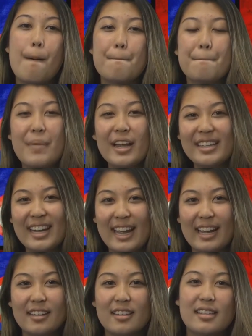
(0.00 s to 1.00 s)

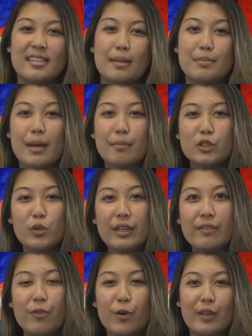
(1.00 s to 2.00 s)
Monday, September
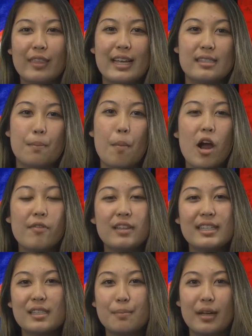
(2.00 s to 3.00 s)
24th is
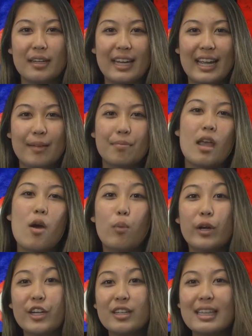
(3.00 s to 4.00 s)
Marvelous Monday.
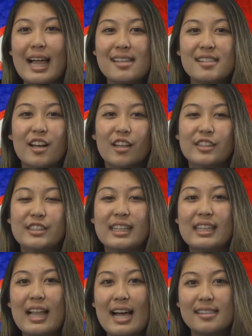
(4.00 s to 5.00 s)
Wear your class colors
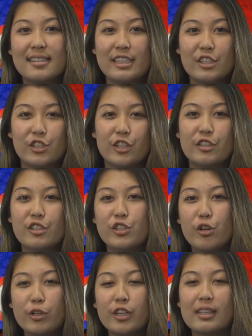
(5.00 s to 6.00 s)
and class t-shirt to
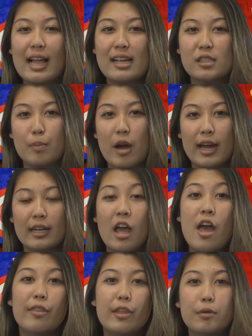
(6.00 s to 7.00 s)
show your class pride.
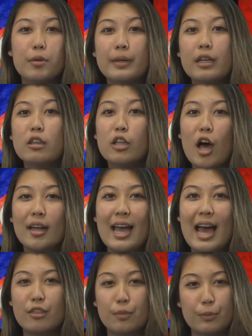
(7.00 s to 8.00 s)
There will be a lot
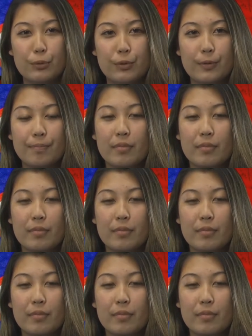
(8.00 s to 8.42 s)
at the pool.